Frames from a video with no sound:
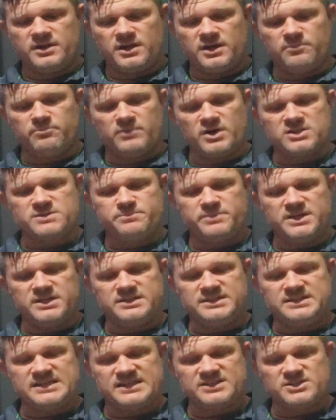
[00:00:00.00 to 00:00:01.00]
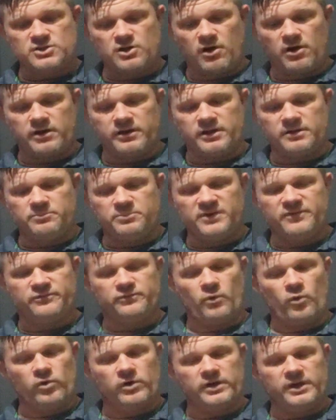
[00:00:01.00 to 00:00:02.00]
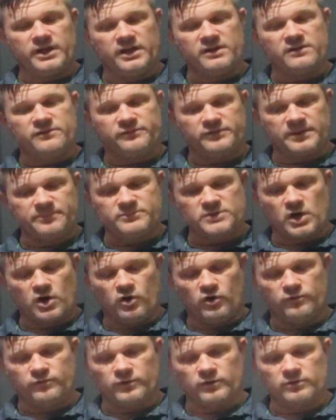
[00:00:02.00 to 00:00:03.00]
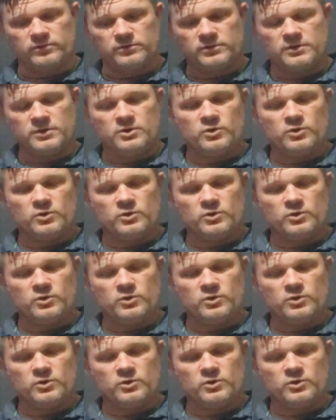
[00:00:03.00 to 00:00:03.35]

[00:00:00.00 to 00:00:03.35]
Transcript: it must be discarded before it is flipped over.